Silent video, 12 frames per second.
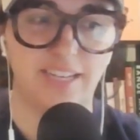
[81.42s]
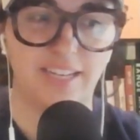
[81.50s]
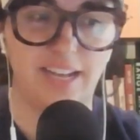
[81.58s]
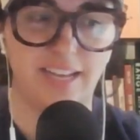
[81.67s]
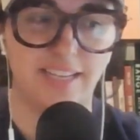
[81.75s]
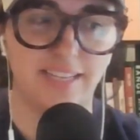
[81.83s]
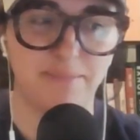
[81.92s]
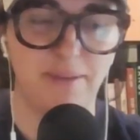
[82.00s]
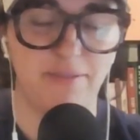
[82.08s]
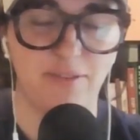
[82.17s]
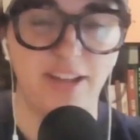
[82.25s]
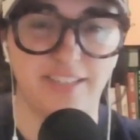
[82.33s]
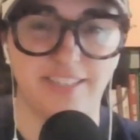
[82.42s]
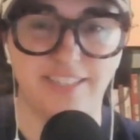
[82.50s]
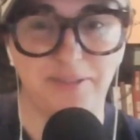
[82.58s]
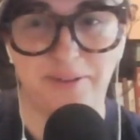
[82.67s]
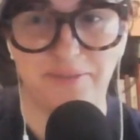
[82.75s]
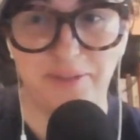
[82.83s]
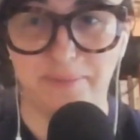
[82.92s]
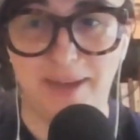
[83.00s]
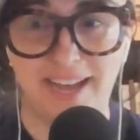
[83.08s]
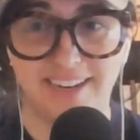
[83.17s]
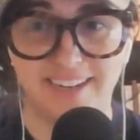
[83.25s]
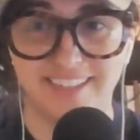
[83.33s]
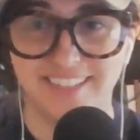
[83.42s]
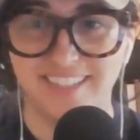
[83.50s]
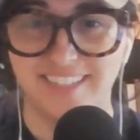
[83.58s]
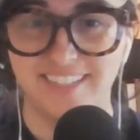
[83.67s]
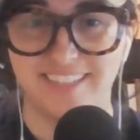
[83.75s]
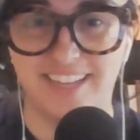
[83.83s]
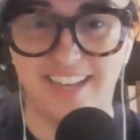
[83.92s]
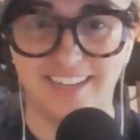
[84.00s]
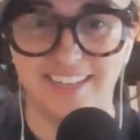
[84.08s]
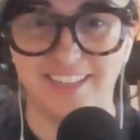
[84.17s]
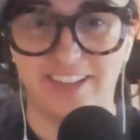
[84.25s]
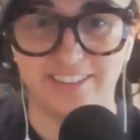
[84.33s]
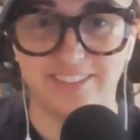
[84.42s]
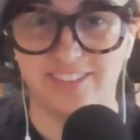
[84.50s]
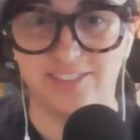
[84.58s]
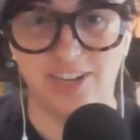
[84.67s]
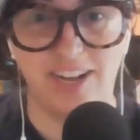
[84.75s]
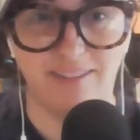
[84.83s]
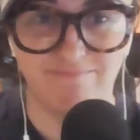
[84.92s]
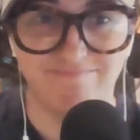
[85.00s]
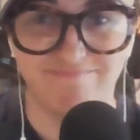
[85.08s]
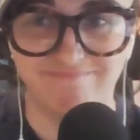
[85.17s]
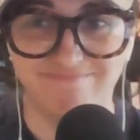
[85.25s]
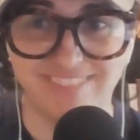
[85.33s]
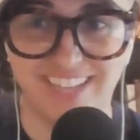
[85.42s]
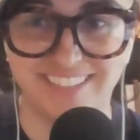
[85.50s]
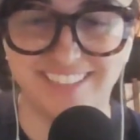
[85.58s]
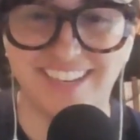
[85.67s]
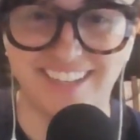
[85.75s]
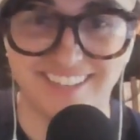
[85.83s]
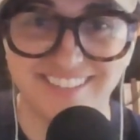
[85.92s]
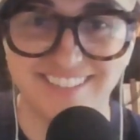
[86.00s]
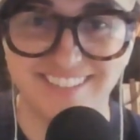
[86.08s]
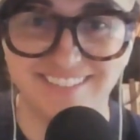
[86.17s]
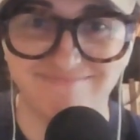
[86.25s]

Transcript: He's my friend, so I feel bad that he lost his job. That sucks.